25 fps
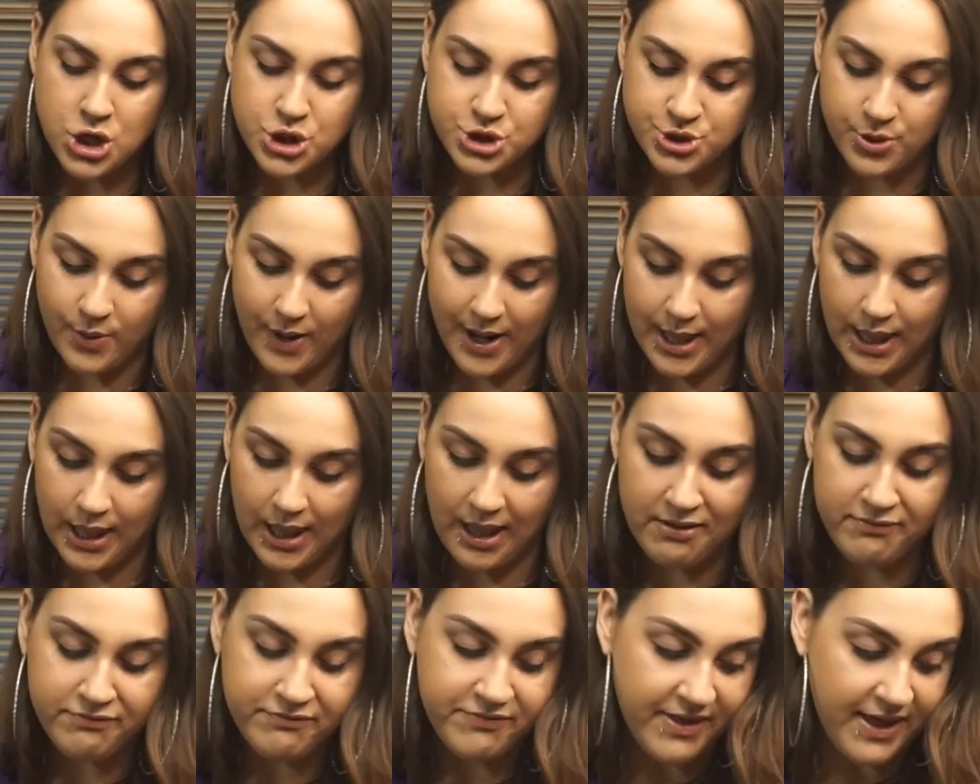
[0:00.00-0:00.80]
So I
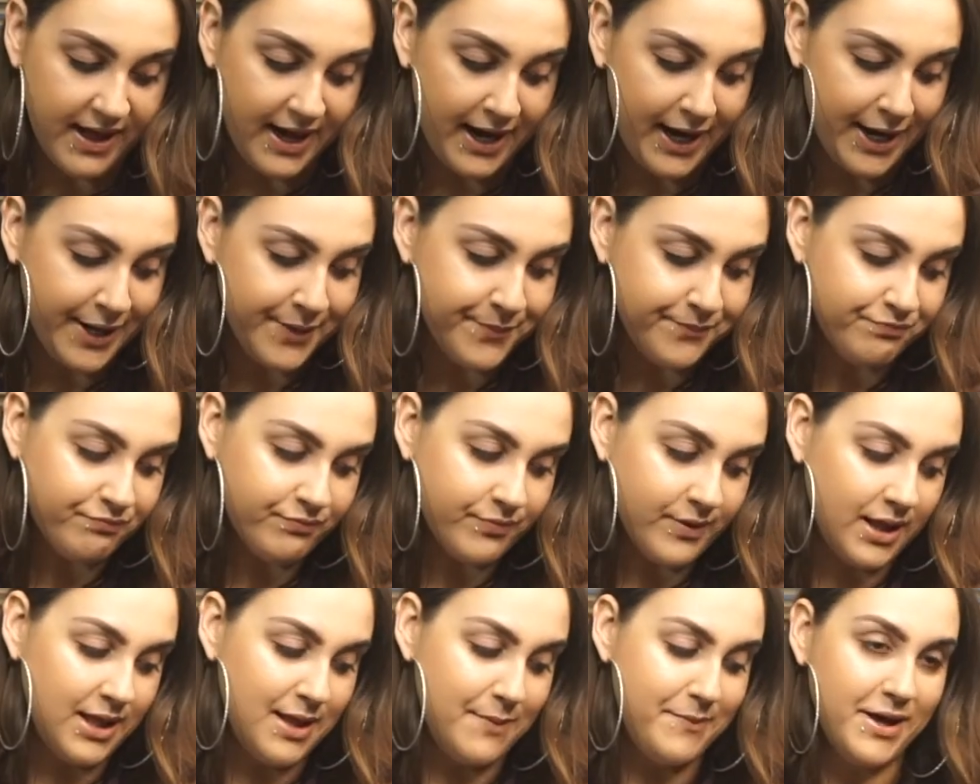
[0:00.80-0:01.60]
love that.
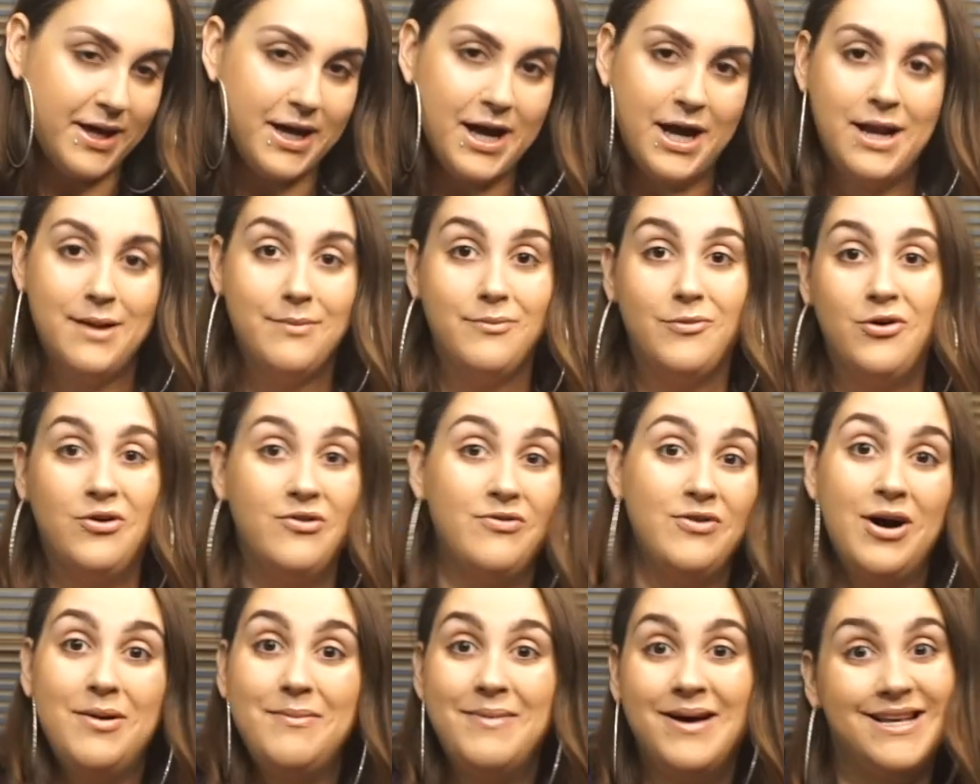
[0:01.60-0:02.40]
Let me kind of
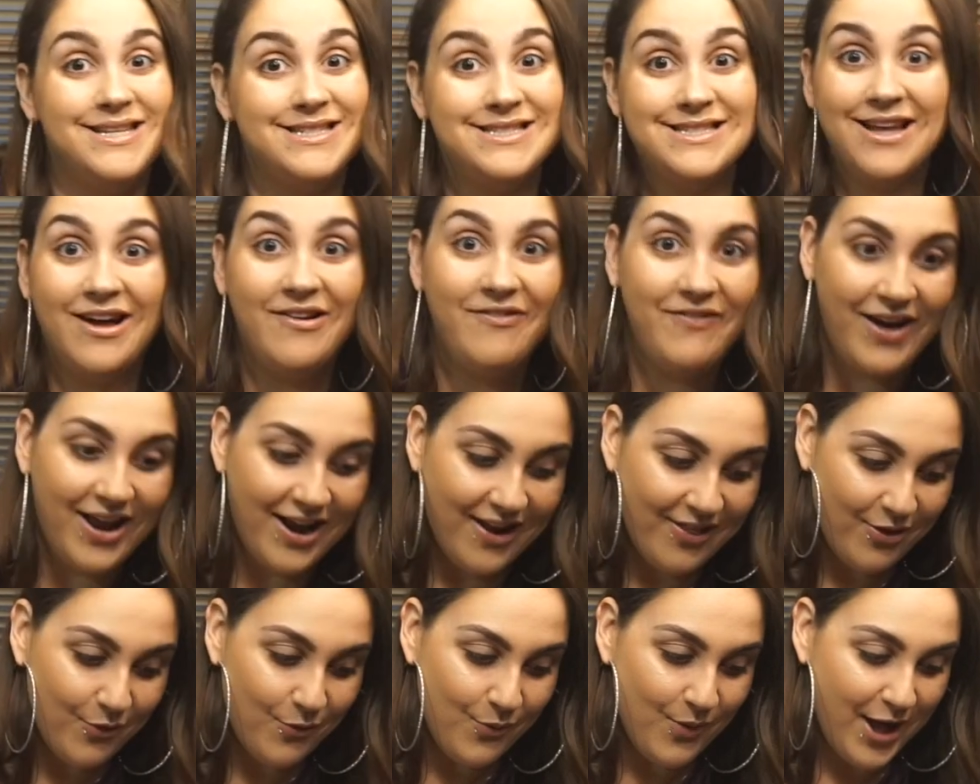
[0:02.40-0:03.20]
move all my stuff
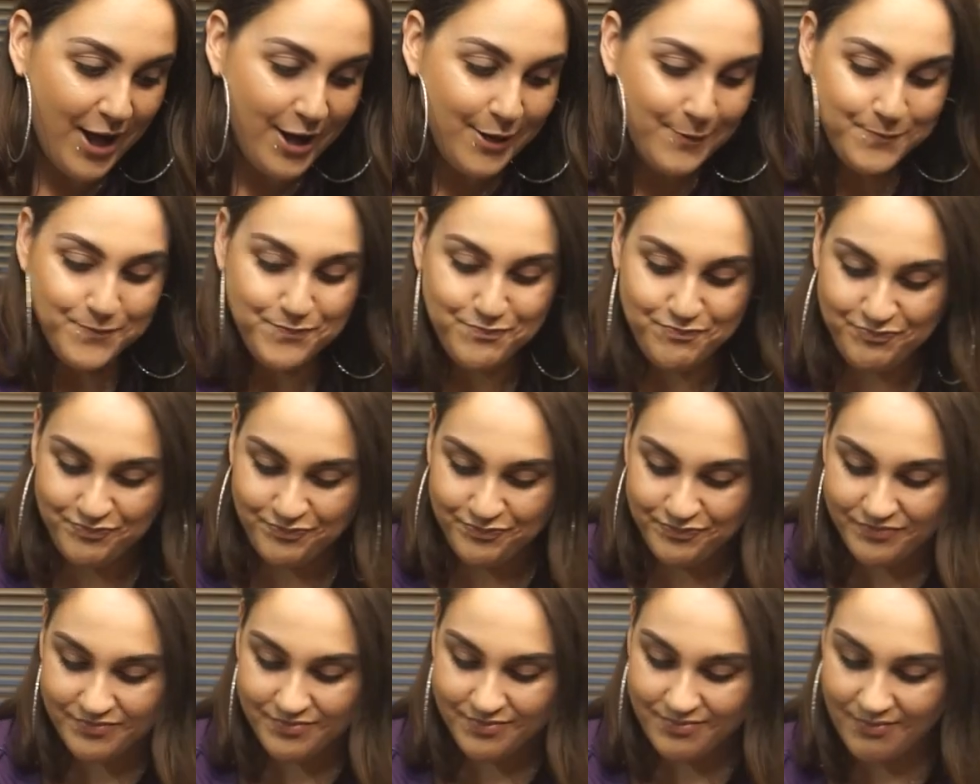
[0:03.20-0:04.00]
out of the way
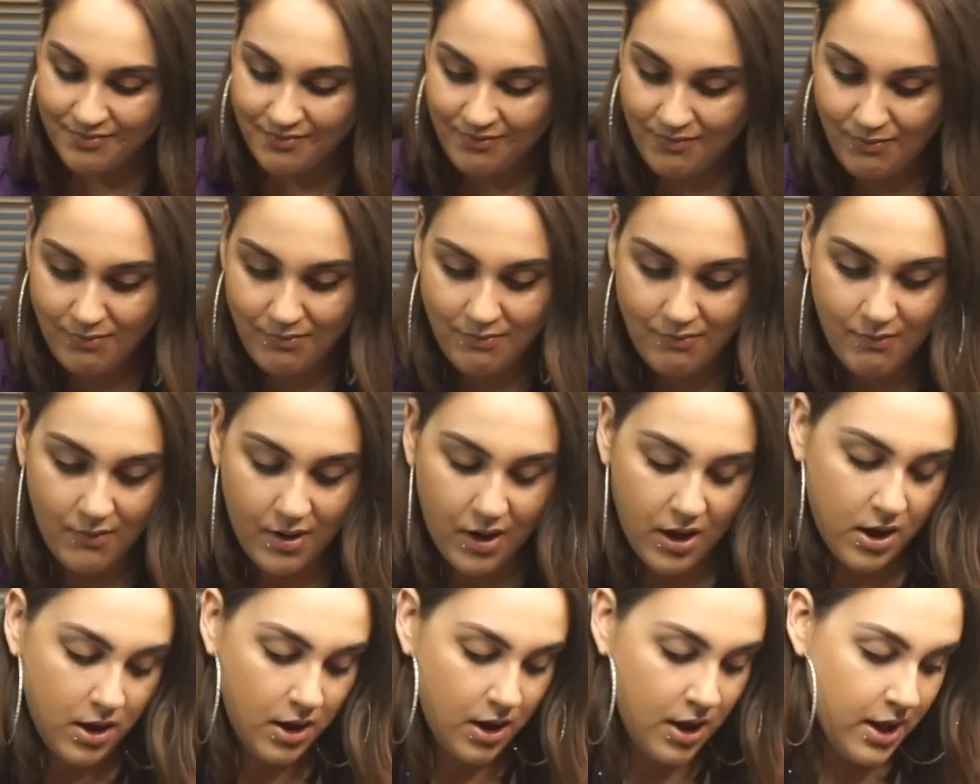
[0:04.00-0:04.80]

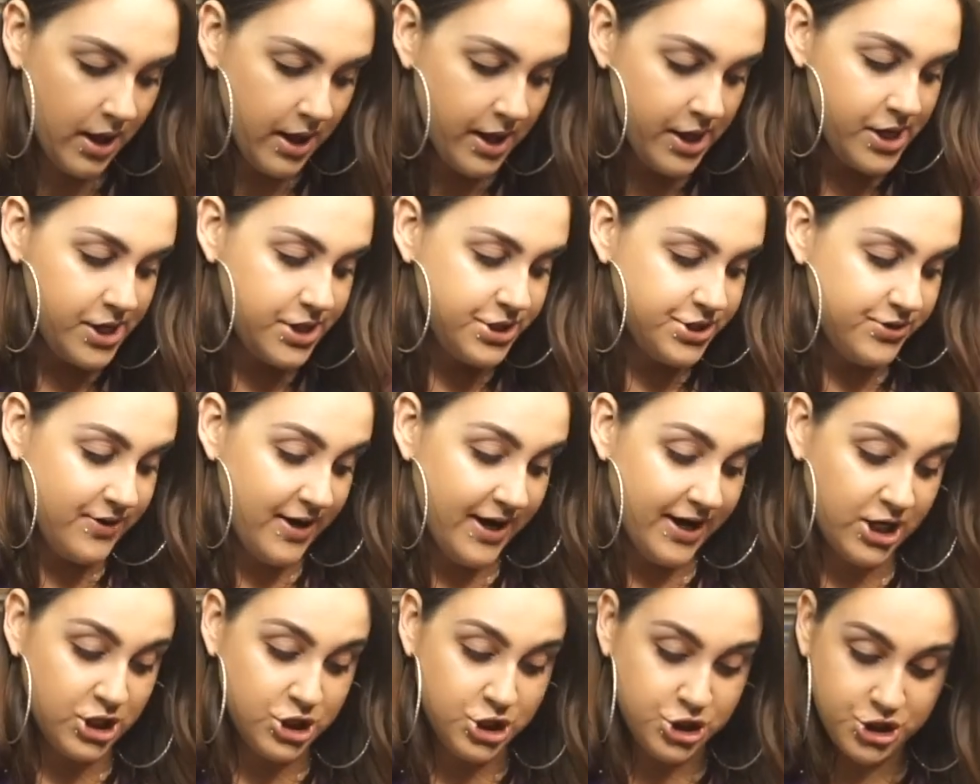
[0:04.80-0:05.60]
so
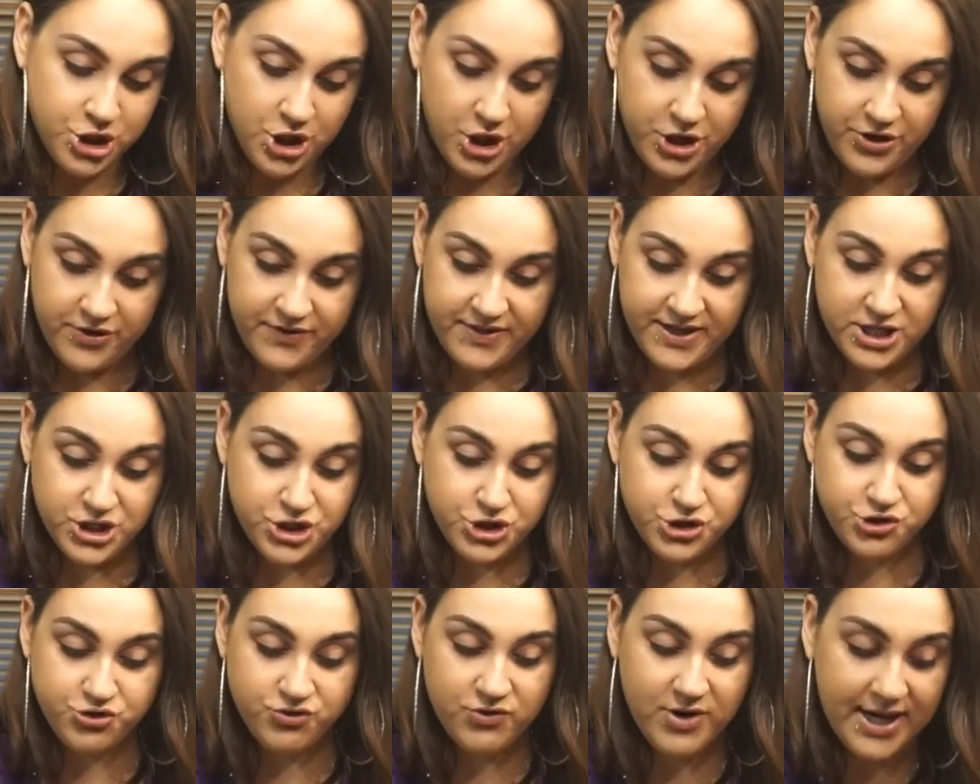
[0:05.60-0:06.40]
I can show you
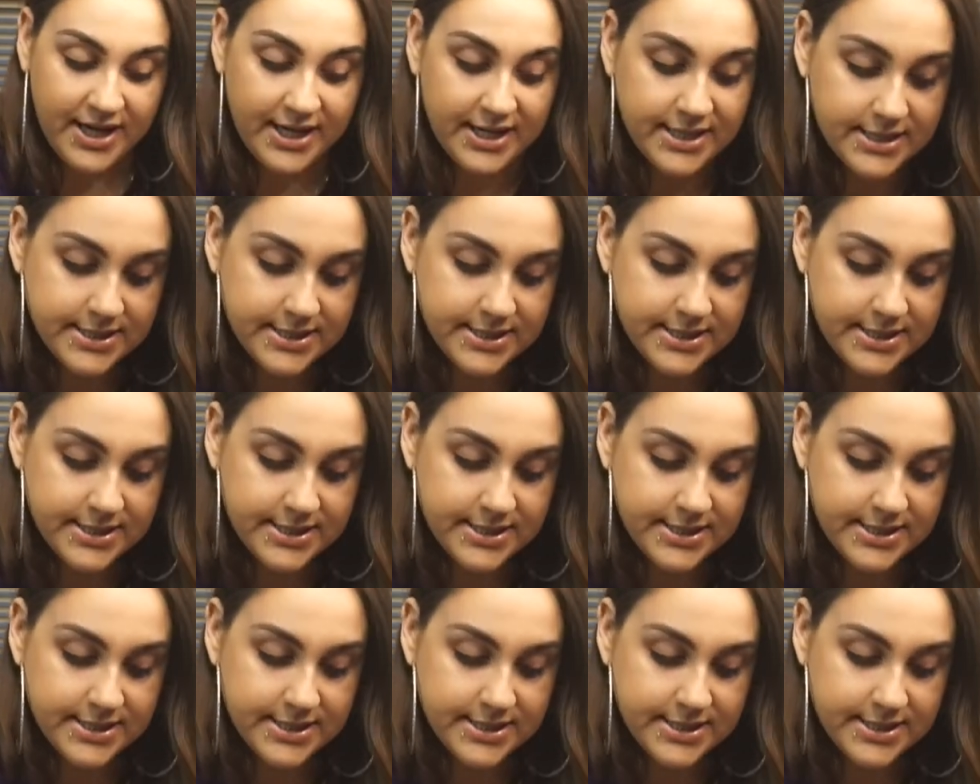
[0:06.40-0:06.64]
these drinks.